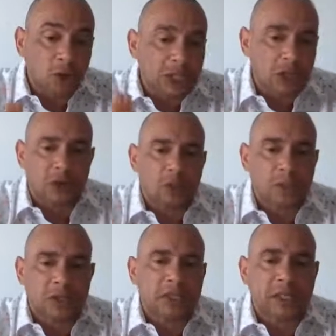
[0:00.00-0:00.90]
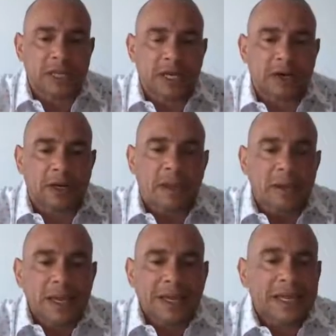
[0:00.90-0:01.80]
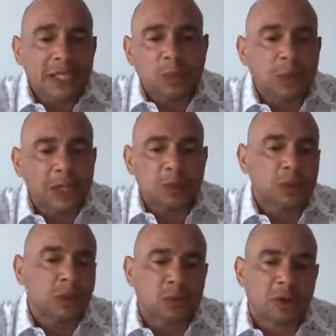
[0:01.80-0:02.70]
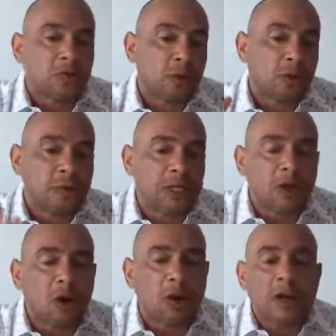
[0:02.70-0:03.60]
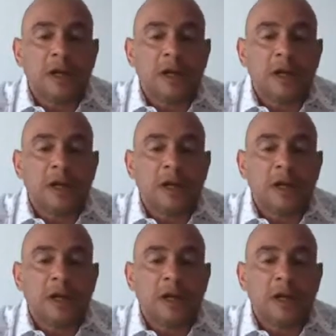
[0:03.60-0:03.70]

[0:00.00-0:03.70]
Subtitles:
condo building in the area, its price per square foot would be lower